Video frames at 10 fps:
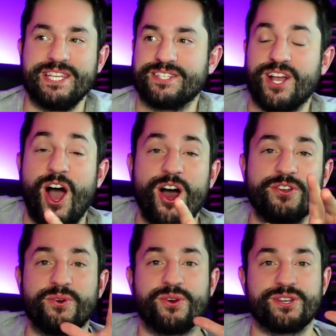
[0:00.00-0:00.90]
these
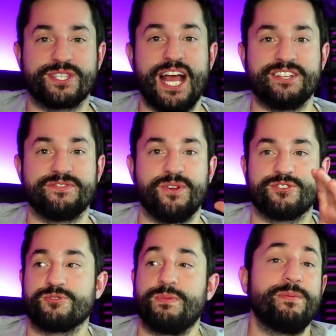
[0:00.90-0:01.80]
condor sized
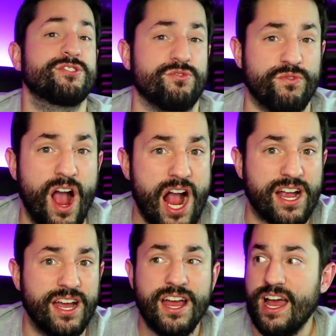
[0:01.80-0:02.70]
vultures. Maybe there's a
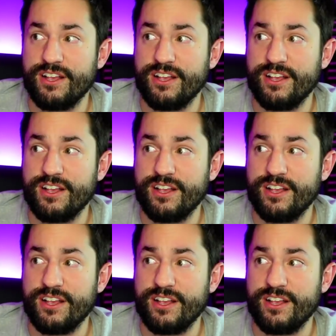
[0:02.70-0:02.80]
rock.